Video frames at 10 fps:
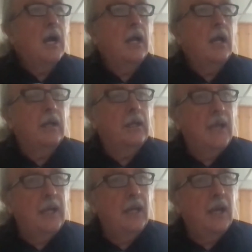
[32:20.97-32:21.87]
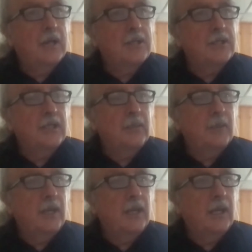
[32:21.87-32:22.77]
led largely
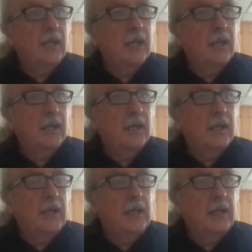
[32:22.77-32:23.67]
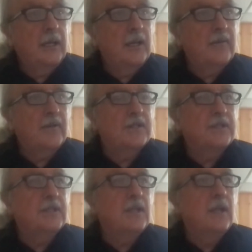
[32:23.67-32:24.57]
by Canadian
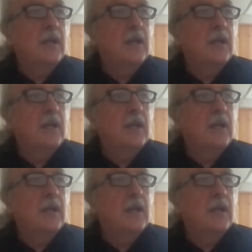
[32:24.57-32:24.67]
efforts.